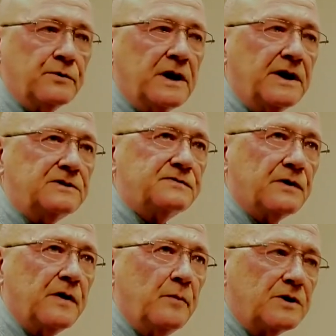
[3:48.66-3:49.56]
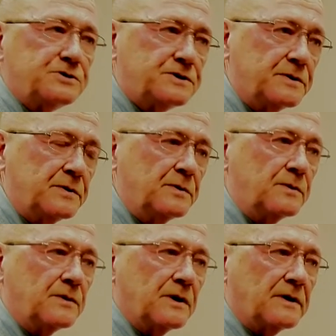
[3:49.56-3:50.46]
relates very much
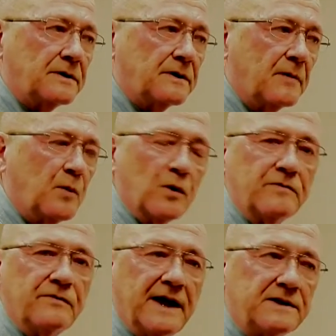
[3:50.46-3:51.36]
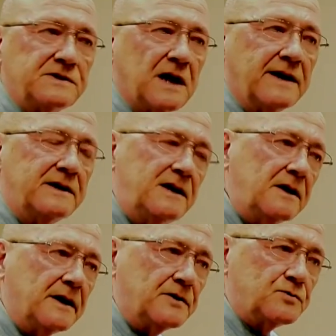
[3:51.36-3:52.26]
to a more advanced
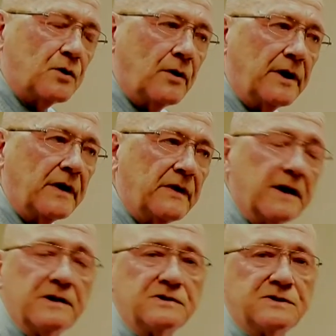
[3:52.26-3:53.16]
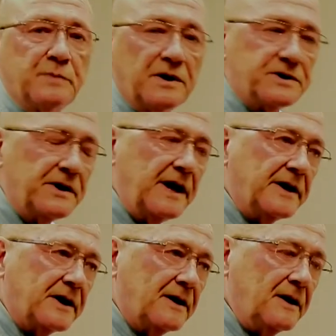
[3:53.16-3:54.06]
idea in drawing, and that is
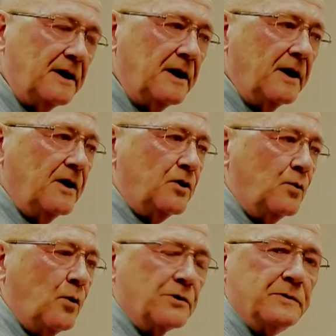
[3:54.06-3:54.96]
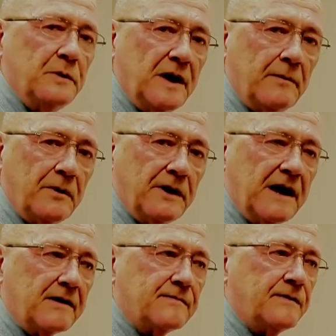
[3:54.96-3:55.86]
spontaneity. You want to be able to
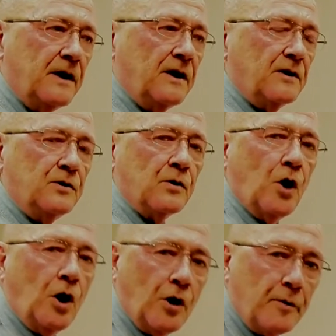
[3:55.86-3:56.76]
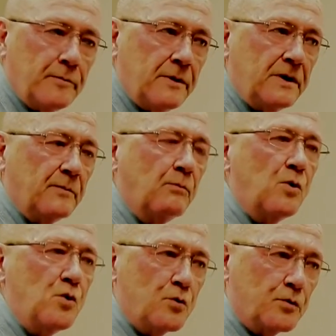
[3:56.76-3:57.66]
have your arm
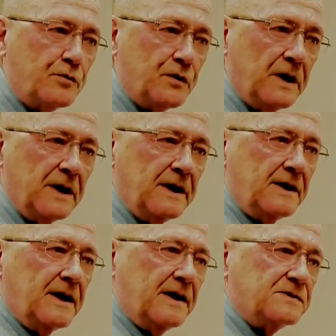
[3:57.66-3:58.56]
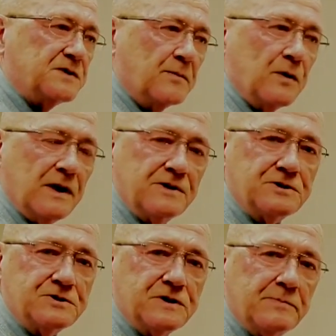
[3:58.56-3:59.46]
move in some
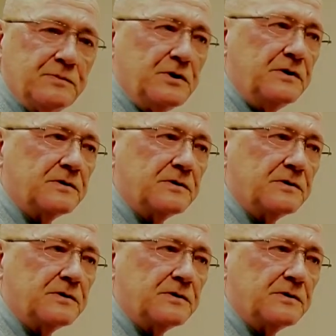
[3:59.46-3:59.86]
relationship to your